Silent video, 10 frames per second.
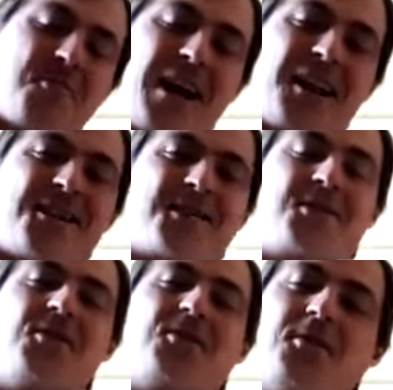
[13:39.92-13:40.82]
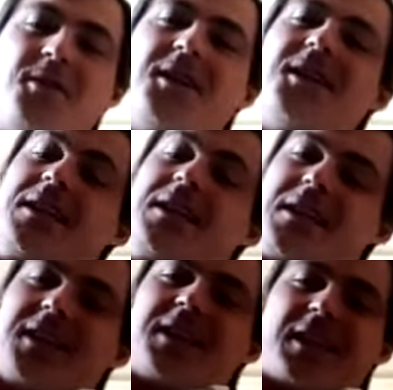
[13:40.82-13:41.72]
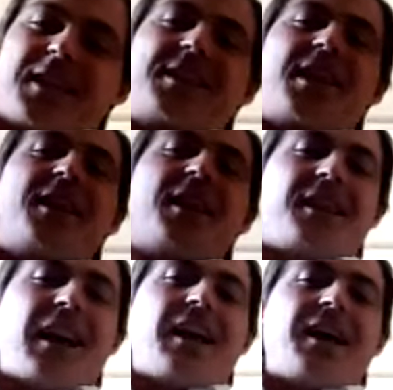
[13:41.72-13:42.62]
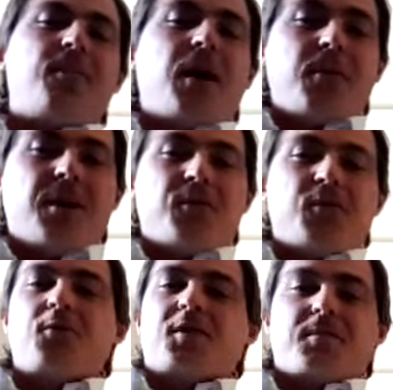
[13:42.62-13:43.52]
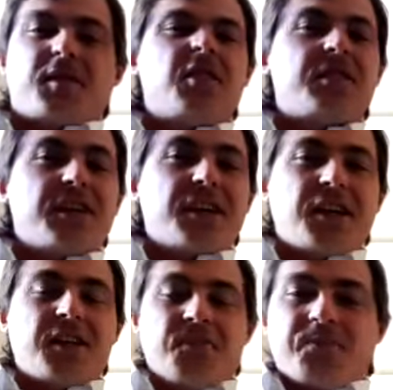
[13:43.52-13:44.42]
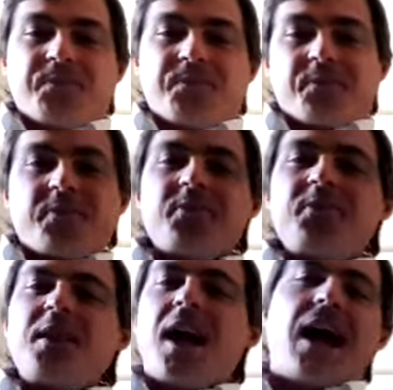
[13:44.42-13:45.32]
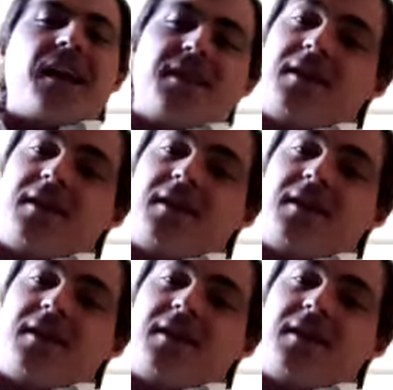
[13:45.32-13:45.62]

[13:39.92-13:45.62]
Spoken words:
palace. So let's say that led my mom to some serious thinking and the